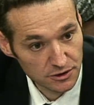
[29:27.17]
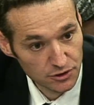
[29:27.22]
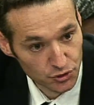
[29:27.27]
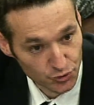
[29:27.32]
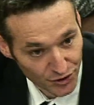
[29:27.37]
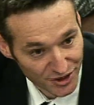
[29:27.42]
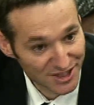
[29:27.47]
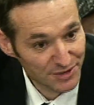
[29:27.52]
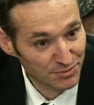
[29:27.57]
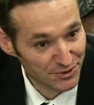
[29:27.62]

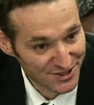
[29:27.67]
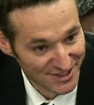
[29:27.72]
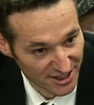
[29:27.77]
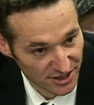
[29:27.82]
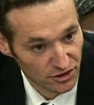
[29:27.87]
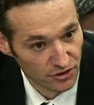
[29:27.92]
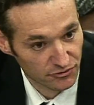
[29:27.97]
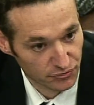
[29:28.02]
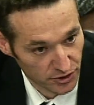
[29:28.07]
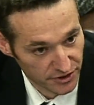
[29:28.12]

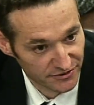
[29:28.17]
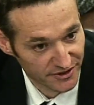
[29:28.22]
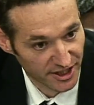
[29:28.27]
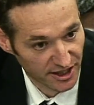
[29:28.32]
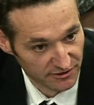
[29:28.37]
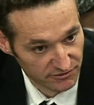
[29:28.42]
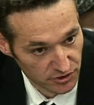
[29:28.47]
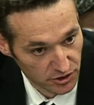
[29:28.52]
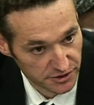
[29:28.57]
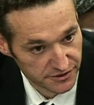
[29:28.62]
20% of what they
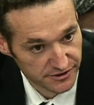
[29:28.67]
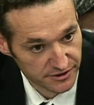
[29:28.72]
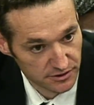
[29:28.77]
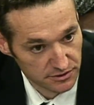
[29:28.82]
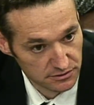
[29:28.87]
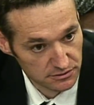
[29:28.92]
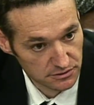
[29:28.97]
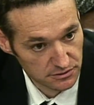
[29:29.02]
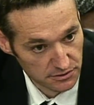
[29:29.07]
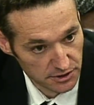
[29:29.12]
have lost,
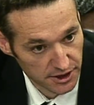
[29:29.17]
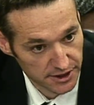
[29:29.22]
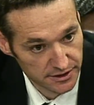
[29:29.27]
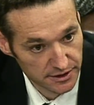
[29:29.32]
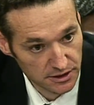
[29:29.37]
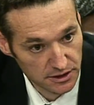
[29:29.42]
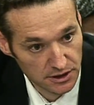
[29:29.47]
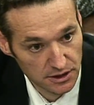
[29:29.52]
right?